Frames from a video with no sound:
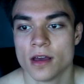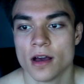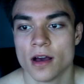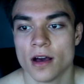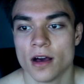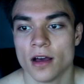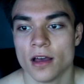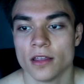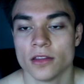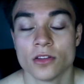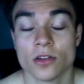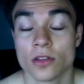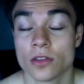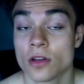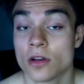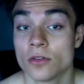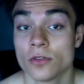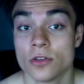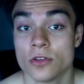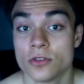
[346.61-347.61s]
uh it not,
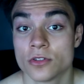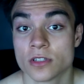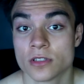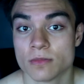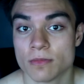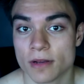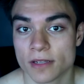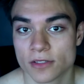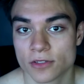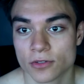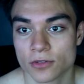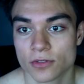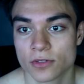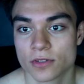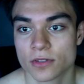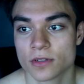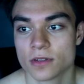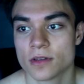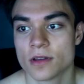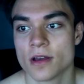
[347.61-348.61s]
not only uses
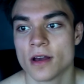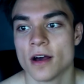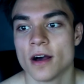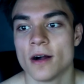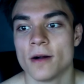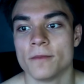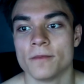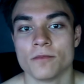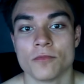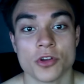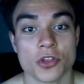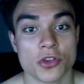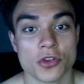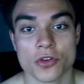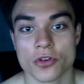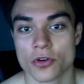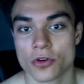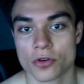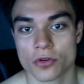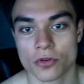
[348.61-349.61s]
muscles um when
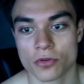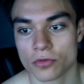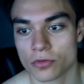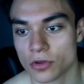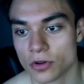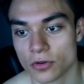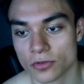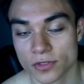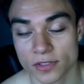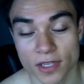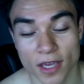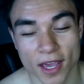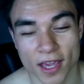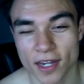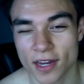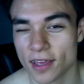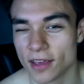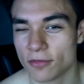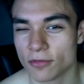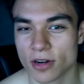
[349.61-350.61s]
you're you know
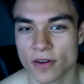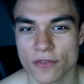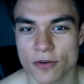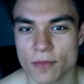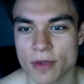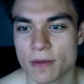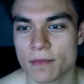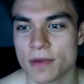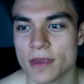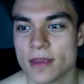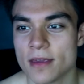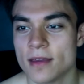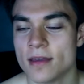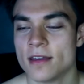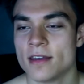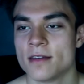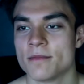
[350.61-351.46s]
skating whatever it may be